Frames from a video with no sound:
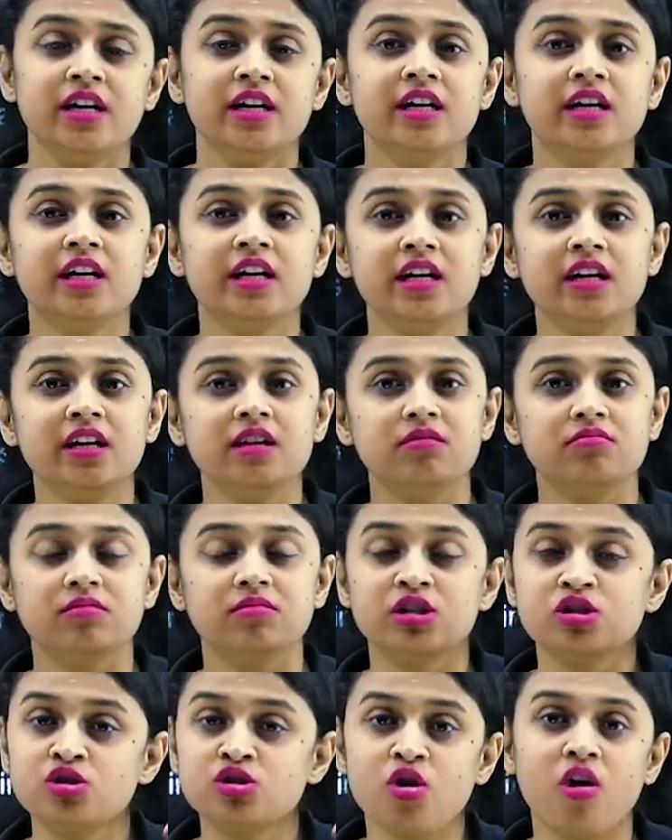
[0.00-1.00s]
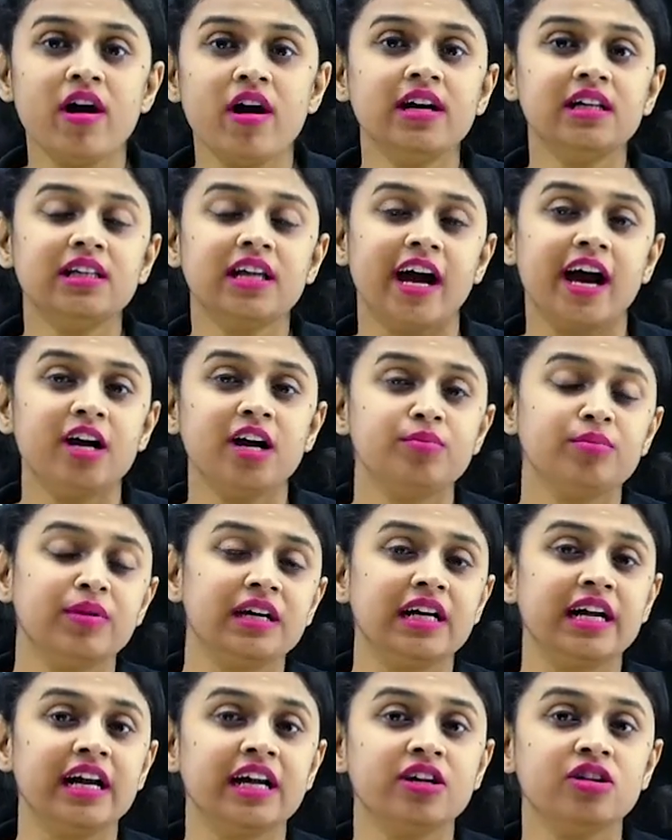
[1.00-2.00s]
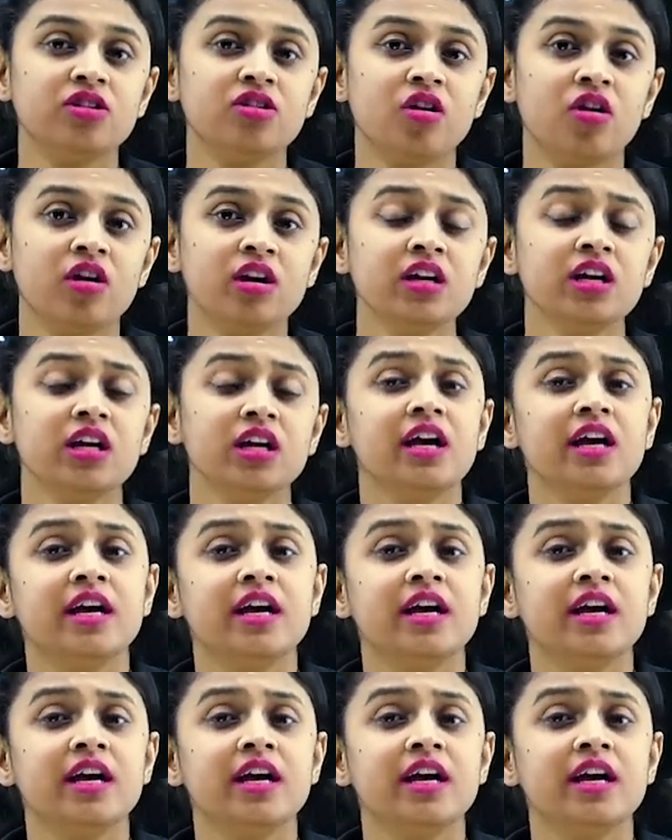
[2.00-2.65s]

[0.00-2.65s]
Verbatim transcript: he enjoyed that, but later on